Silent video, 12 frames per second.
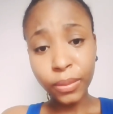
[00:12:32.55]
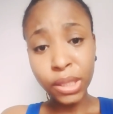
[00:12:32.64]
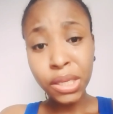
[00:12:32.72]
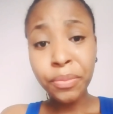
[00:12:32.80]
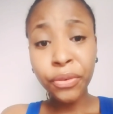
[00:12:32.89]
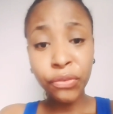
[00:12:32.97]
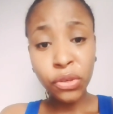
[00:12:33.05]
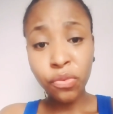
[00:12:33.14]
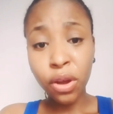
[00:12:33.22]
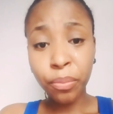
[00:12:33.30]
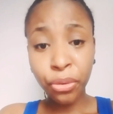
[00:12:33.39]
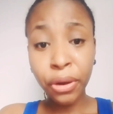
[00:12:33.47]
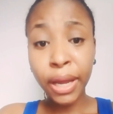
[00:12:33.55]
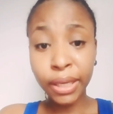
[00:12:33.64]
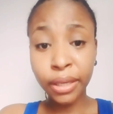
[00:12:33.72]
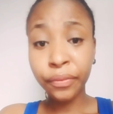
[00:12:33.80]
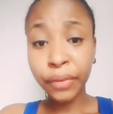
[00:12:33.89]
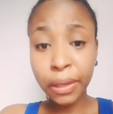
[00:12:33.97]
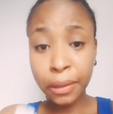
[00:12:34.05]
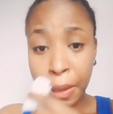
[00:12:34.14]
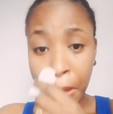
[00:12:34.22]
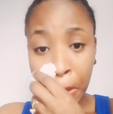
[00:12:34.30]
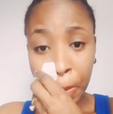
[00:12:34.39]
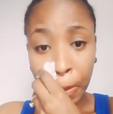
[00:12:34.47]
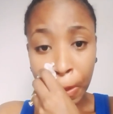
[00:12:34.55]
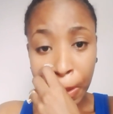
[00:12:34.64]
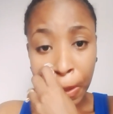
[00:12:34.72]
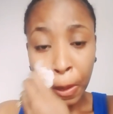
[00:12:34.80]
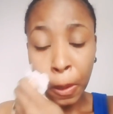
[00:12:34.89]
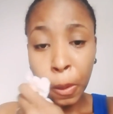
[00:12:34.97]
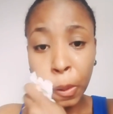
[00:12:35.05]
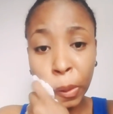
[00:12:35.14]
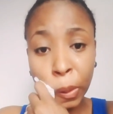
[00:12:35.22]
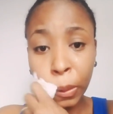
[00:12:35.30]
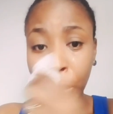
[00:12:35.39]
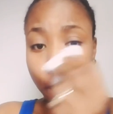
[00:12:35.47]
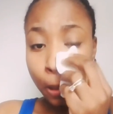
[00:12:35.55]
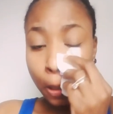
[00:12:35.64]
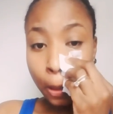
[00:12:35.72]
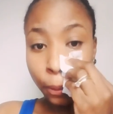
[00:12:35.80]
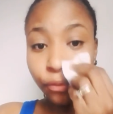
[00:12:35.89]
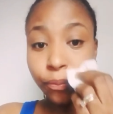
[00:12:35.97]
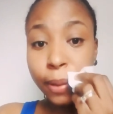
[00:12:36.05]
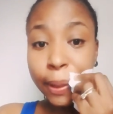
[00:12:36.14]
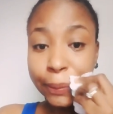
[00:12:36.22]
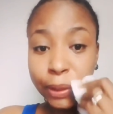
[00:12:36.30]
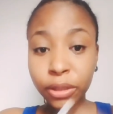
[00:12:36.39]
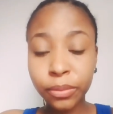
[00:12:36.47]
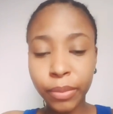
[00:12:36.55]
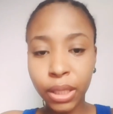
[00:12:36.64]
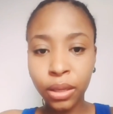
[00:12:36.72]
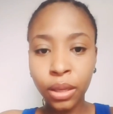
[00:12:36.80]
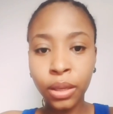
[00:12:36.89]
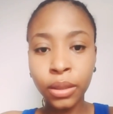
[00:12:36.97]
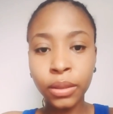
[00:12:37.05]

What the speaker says: Some of you are pregnant right now who have messaged me.